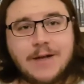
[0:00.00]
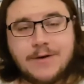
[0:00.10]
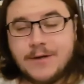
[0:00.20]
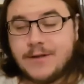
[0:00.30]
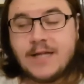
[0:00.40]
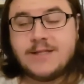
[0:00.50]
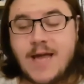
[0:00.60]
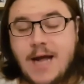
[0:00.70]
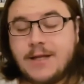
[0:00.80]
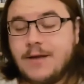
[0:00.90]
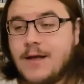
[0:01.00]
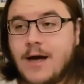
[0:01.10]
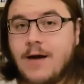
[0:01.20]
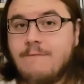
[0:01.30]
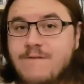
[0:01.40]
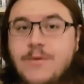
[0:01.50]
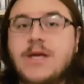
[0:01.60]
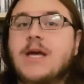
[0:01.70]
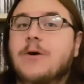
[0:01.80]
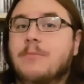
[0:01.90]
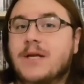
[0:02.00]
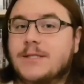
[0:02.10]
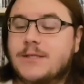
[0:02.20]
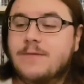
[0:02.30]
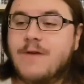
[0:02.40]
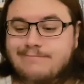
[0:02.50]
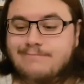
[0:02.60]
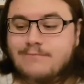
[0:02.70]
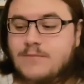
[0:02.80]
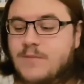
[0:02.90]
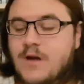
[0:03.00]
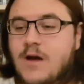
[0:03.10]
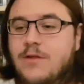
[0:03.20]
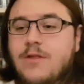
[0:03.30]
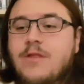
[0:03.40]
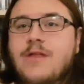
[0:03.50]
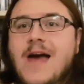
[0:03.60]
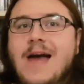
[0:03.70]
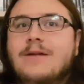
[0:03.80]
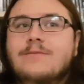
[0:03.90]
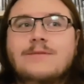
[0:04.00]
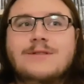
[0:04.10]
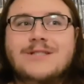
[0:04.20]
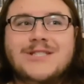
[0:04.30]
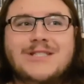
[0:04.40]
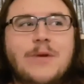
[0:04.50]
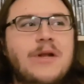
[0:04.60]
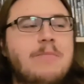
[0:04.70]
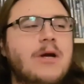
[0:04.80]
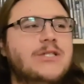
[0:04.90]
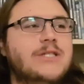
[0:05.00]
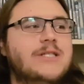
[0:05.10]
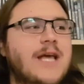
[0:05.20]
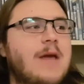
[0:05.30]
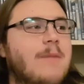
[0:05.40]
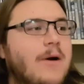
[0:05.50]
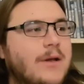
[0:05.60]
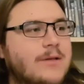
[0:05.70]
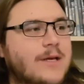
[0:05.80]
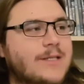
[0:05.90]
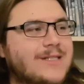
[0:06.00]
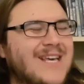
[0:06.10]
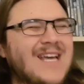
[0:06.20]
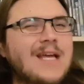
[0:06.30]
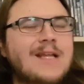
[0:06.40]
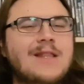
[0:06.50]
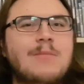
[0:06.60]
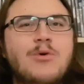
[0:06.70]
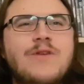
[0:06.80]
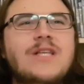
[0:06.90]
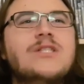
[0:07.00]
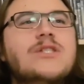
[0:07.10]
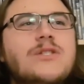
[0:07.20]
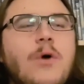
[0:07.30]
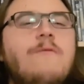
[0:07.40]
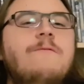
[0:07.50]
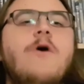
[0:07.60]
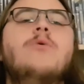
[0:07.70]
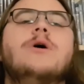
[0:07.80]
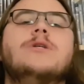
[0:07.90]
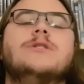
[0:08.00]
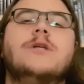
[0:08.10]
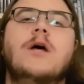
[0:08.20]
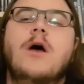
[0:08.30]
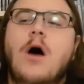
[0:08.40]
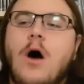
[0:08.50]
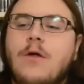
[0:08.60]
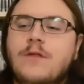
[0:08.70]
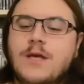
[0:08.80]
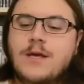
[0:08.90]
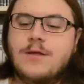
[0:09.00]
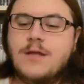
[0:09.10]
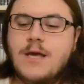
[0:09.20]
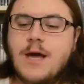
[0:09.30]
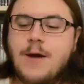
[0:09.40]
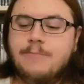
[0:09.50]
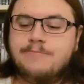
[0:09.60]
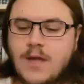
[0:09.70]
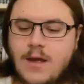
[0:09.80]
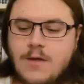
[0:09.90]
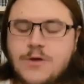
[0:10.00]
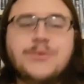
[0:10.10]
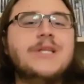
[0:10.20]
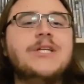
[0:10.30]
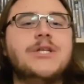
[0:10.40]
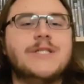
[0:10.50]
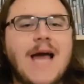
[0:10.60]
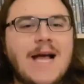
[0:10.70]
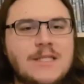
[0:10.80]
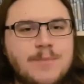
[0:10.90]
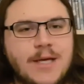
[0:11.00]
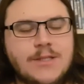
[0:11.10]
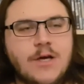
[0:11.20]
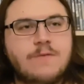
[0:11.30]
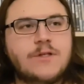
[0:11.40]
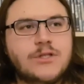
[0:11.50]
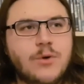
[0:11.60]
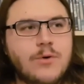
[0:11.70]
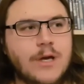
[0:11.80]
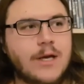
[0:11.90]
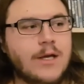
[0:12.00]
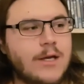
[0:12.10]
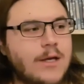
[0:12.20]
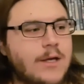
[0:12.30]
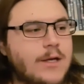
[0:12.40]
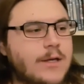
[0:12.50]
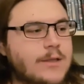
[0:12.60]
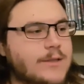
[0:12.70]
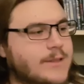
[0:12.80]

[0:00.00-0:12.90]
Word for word: That's the acting. That's the acting. Uh, very hit or miss. Other than that, there's not really much to say about it because the movie is so focused on the the um, the religious aspects of the story.